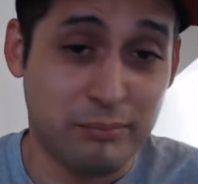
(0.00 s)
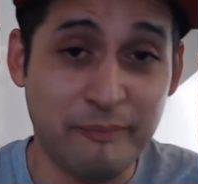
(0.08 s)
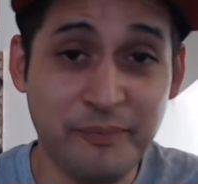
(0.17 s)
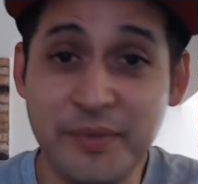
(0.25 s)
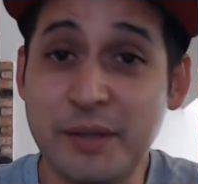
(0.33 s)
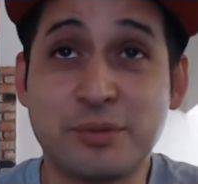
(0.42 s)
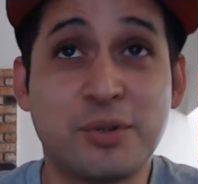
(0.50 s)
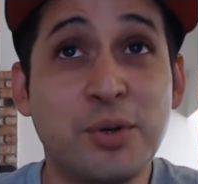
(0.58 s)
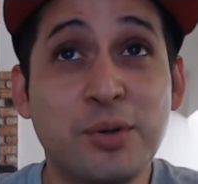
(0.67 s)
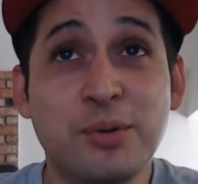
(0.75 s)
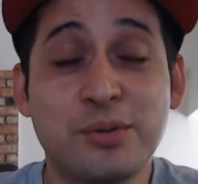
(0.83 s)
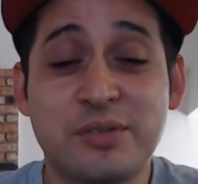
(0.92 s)
it was
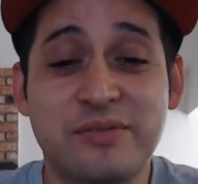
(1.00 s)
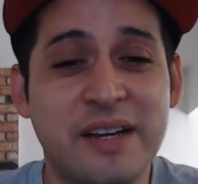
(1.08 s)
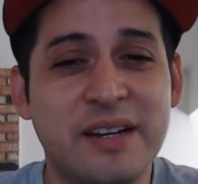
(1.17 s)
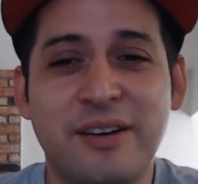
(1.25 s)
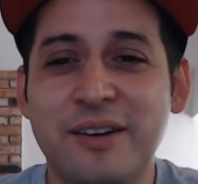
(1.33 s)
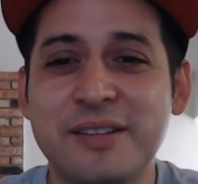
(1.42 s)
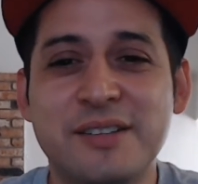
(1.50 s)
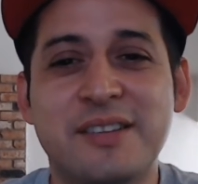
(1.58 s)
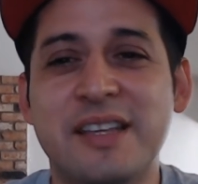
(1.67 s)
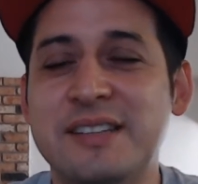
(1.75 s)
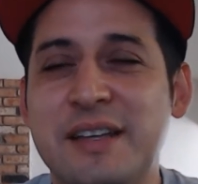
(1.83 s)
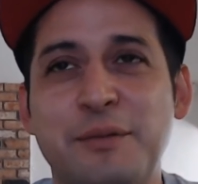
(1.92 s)
cool to find out all these
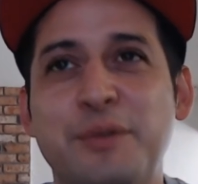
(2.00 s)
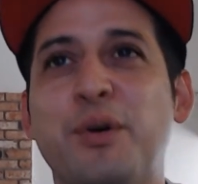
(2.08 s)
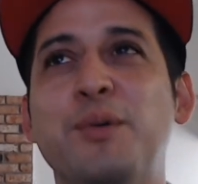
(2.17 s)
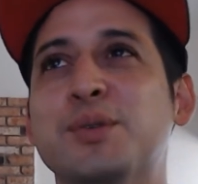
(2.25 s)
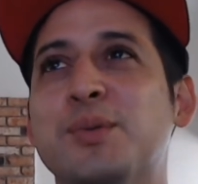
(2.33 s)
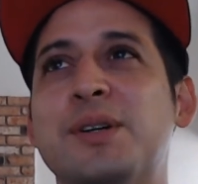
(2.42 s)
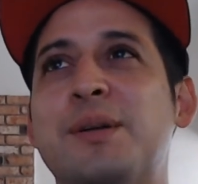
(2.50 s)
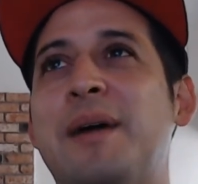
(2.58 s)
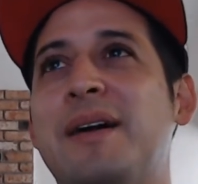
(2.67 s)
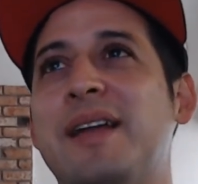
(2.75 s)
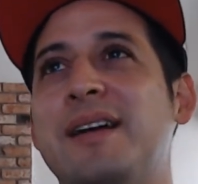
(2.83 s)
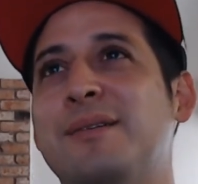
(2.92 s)
things that we've always wondered about. Like,